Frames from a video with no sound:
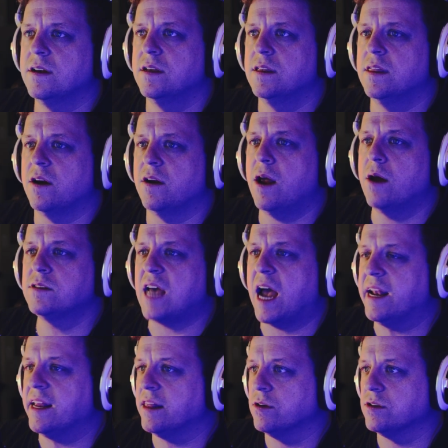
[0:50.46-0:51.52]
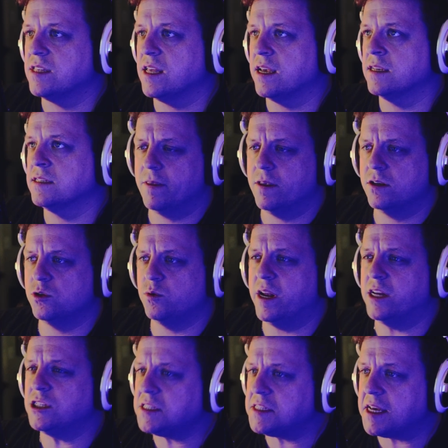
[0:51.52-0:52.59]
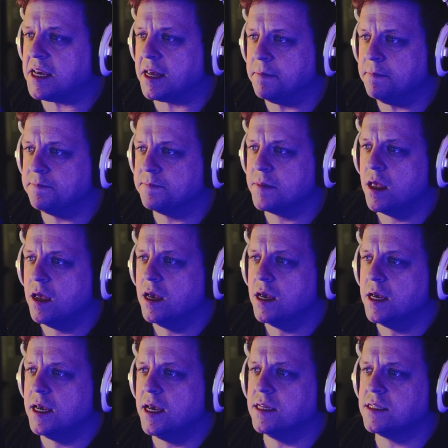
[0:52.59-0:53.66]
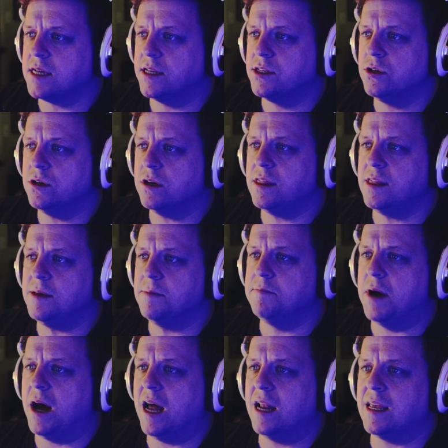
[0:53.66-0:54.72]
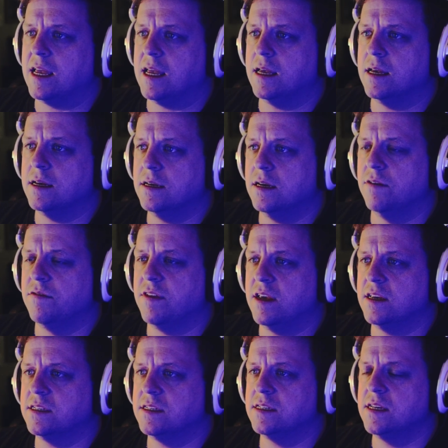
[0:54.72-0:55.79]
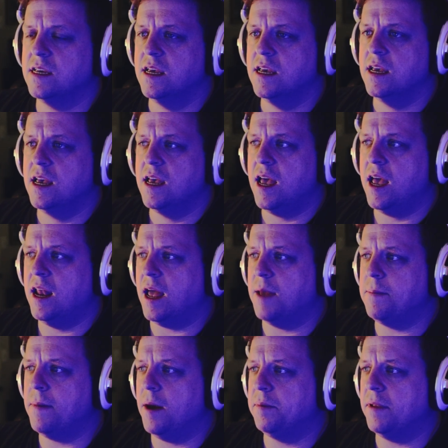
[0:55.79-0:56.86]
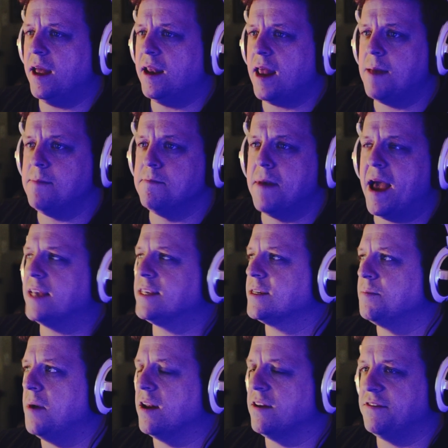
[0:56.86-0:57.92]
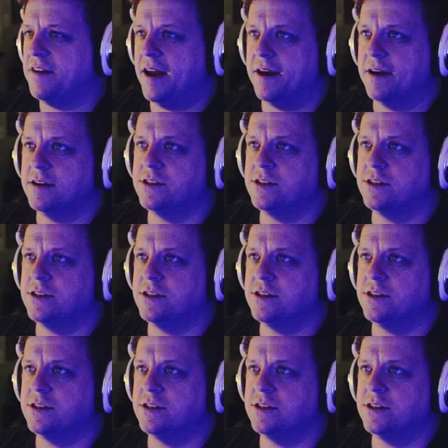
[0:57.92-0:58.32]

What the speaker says: There, now it's hiding those things. So what I just did is I took the body of this and I applied a mask modifier.